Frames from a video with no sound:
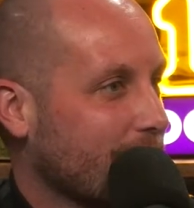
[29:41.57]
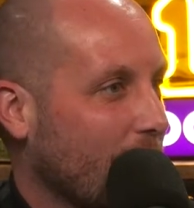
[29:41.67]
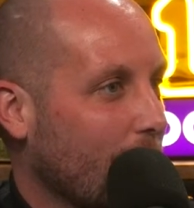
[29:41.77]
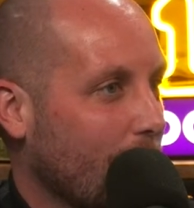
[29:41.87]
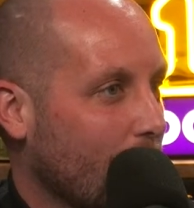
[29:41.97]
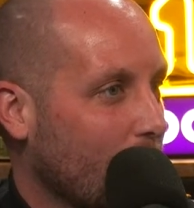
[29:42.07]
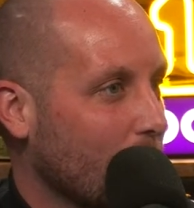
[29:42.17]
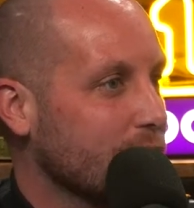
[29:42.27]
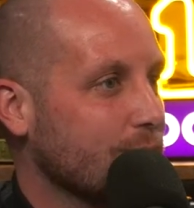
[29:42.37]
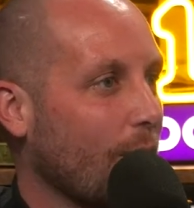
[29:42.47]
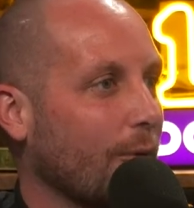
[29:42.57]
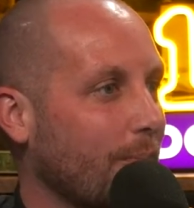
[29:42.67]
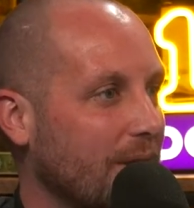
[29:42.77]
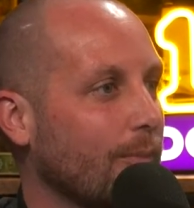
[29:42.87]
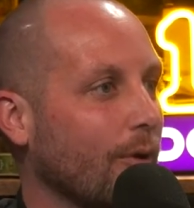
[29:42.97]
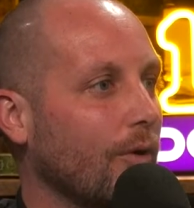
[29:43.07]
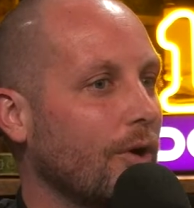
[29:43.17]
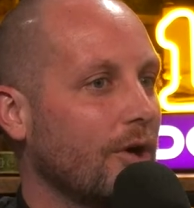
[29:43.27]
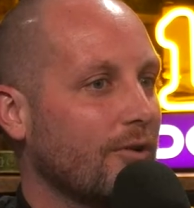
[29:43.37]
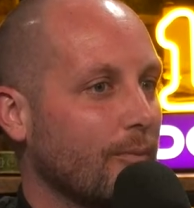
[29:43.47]
Most smart
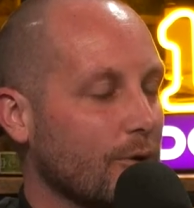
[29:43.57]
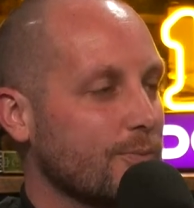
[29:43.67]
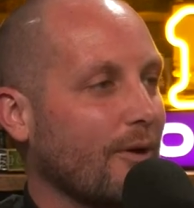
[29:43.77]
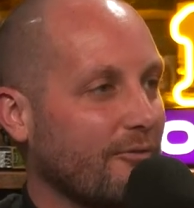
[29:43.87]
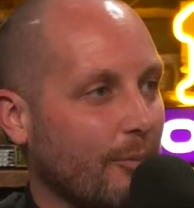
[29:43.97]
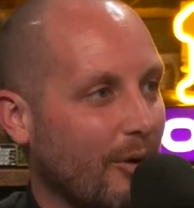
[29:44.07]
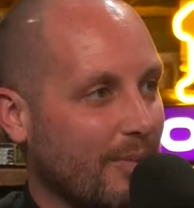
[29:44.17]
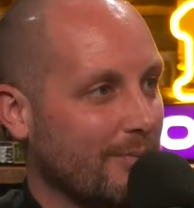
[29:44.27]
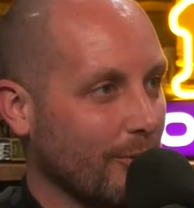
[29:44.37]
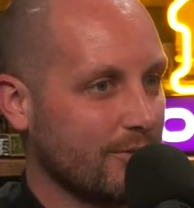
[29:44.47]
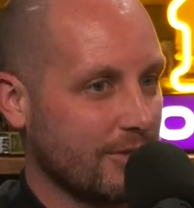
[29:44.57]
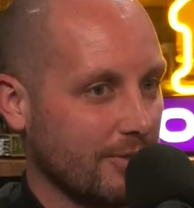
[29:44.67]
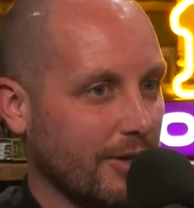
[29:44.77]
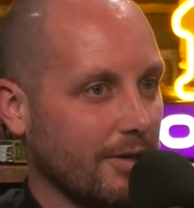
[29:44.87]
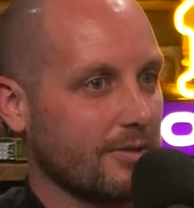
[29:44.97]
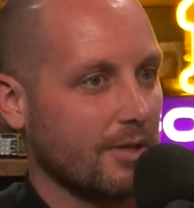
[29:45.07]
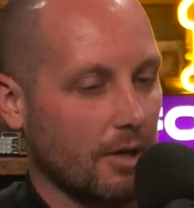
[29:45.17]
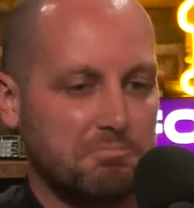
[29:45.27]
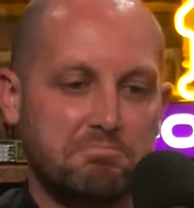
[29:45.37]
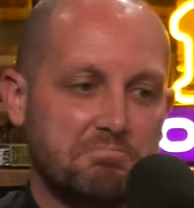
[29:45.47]
football people would just look at those and go,